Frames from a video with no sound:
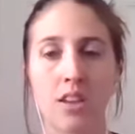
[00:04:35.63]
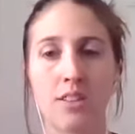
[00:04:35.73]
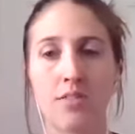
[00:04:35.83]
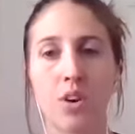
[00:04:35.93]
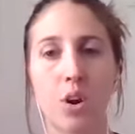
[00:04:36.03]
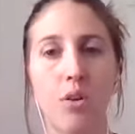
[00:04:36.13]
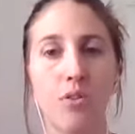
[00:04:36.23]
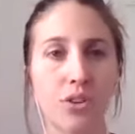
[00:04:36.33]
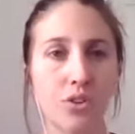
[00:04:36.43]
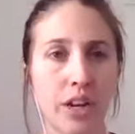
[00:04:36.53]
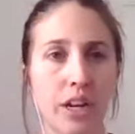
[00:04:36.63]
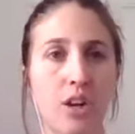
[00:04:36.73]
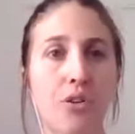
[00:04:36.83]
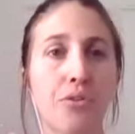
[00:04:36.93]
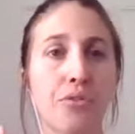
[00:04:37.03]
Because if you're
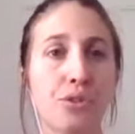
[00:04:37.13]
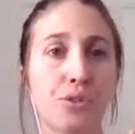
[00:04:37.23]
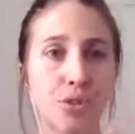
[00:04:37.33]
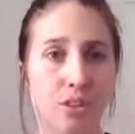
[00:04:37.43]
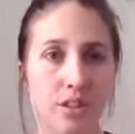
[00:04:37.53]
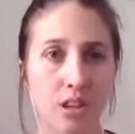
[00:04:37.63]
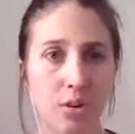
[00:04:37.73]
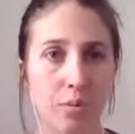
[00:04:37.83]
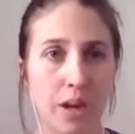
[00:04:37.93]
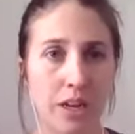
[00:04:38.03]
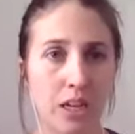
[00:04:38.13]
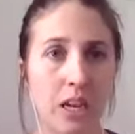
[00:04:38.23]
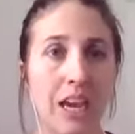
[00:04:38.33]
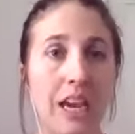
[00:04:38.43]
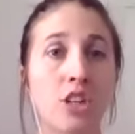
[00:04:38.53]
overtraining, you're overstressing your
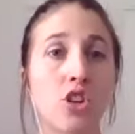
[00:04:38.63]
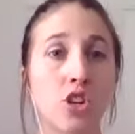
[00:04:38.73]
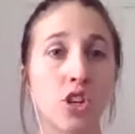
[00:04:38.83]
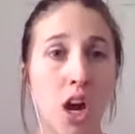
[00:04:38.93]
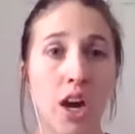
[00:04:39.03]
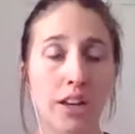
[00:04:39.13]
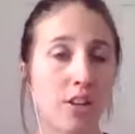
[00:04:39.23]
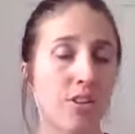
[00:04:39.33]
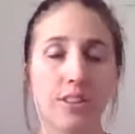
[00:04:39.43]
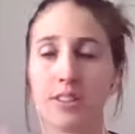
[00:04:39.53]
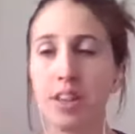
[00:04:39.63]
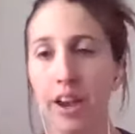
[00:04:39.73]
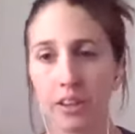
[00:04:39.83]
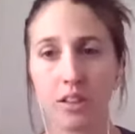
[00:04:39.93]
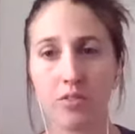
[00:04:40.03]
body, and you're not, you're
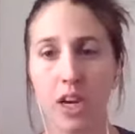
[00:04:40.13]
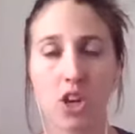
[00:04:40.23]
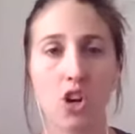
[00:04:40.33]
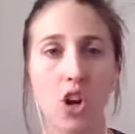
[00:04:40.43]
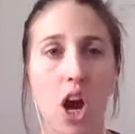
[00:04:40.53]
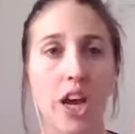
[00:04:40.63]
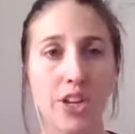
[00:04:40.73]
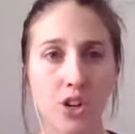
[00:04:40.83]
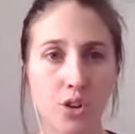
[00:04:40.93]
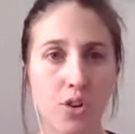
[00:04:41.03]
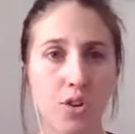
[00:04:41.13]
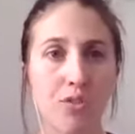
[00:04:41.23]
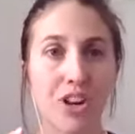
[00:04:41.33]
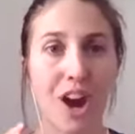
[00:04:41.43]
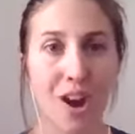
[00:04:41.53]
exactly right. You're under
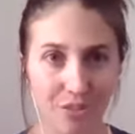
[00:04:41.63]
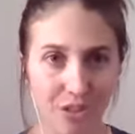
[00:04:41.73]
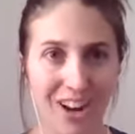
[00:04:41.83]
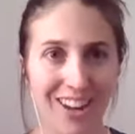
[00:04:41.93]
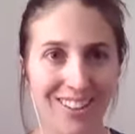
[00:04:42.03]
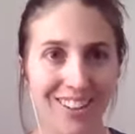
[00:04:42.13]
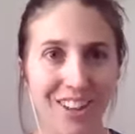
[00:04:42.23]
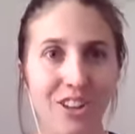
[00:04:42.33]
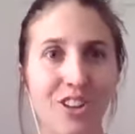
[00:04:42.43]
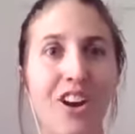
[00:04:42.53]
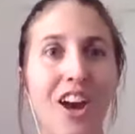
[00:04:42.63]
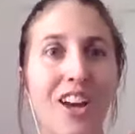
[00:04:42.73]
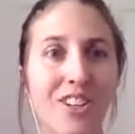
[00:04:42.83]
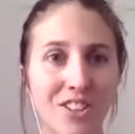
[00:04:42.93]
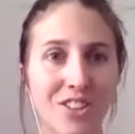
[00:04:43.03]
recovering. You're
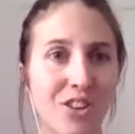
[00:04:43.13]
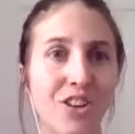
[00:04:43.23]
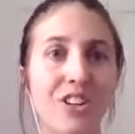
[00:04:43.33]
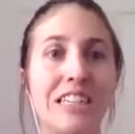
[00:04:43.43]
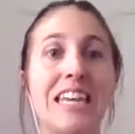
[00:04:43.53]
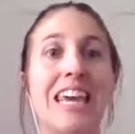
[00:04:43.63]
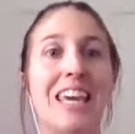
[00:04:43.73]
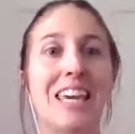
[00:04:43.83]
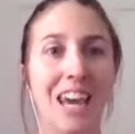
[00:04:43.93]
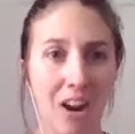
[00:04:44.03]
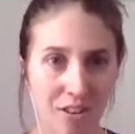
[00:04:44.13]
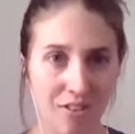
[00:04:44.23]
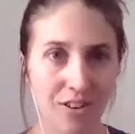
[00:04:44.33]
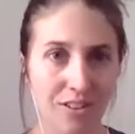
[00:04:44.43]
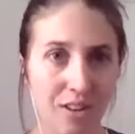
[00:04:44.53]
under taking care
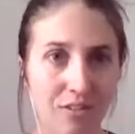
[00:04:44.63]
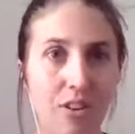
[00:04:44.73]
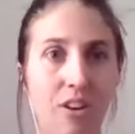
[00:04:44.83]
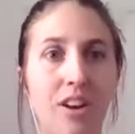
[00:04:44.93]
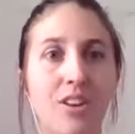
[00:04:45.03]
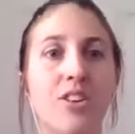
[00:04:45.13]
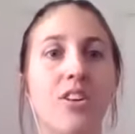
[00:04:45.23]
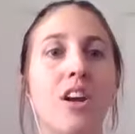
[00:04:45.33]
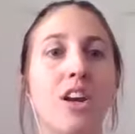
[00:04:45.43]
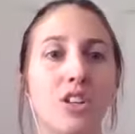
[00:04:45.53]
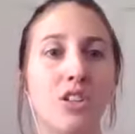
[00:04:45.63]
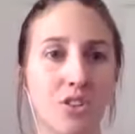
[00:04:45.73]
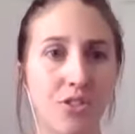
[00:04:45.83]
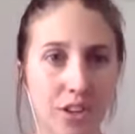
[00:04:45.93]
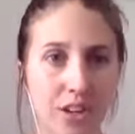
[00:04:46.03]
of yourself. You're under
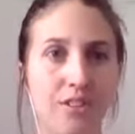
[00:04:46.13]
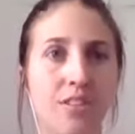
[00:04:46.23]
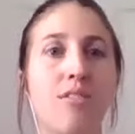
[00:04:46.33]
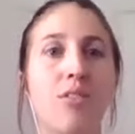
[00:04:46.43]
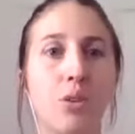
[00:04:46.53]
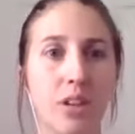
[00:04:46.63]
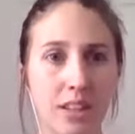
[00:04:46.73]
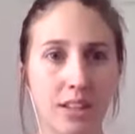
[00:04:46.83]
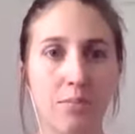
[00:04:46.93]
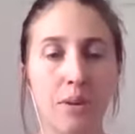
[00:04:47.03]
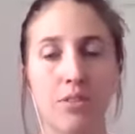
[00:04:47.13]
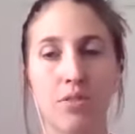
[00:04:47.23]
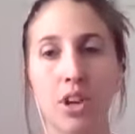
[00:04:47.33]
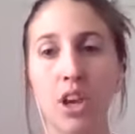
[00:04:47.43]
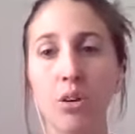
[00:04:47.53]
nurturing yourself, holding that
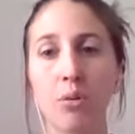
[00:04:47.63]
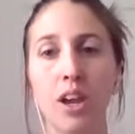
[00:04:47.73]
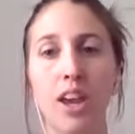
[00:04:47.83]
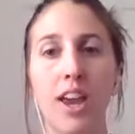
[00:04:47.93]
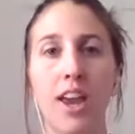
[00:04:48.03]
space for you